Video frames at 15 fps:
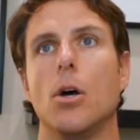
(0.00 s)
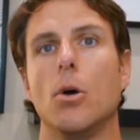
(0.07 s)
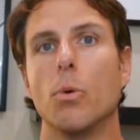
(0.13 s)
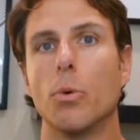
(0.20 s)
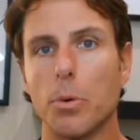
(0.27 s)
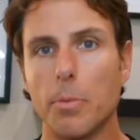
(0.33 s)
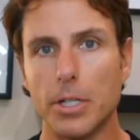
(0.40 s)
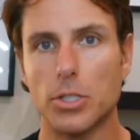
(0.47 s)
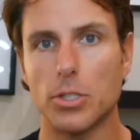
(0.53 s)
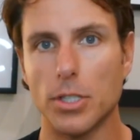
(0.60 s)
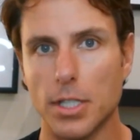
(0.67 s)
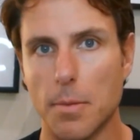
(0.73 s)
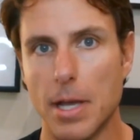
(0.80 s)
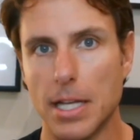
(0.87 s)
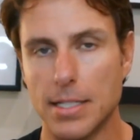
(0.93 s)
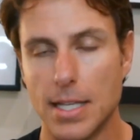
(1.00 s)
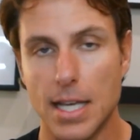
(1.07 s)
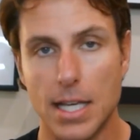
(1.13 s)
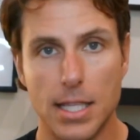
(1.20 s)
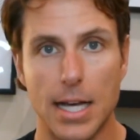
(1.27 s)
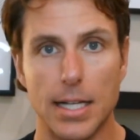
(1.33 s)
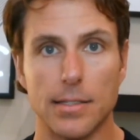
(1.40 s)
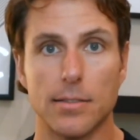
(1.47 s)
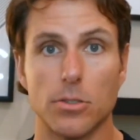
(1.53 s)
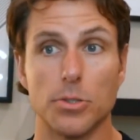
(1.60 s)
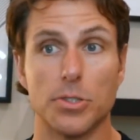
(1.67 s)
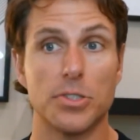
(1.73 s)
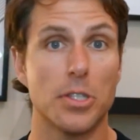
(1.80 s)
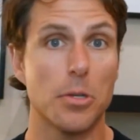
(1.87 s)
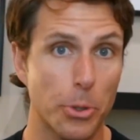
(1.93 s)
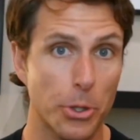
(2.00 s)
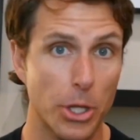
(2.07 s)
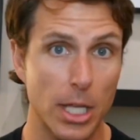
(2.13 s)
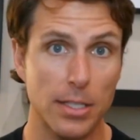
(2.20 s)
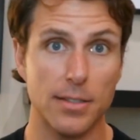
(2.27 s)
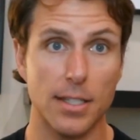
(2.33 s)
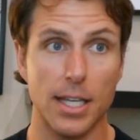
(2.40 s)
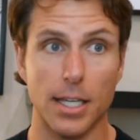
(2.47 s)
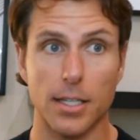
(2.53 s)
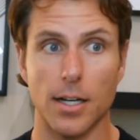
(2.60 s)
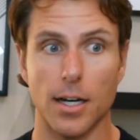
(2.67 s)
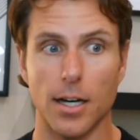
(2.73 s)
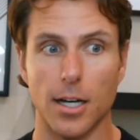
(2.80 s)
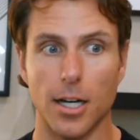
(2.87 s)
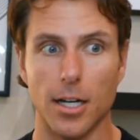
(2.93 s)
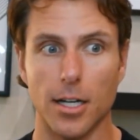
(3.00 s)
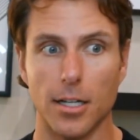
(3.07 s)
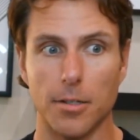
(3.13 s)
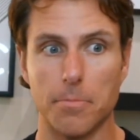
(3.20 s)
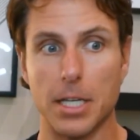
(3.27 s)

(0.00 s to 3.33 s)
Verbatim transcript: we want to make sure that they maintain that so simple things like uh,